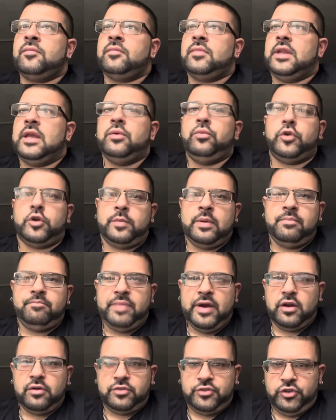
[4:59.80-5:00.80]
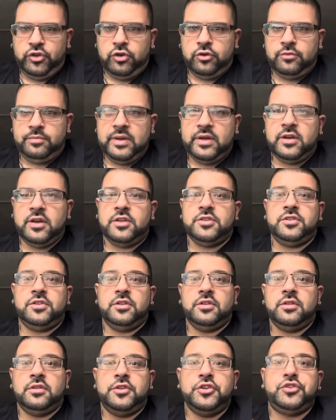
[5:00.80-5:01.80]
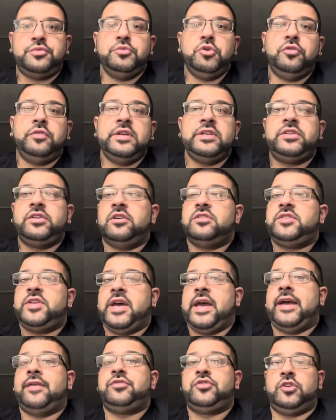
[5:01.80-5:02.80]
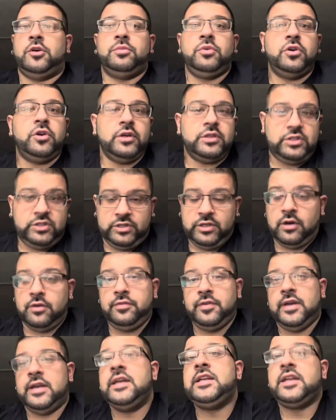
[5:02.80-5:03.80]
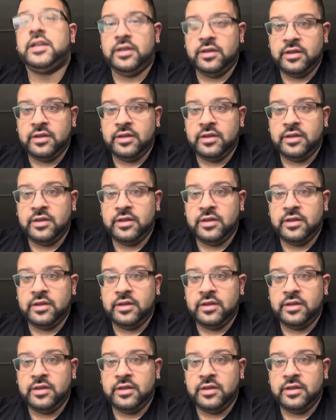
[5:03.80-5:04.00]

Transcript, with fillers: it would have been better served, because this movie does have some good stuff in it.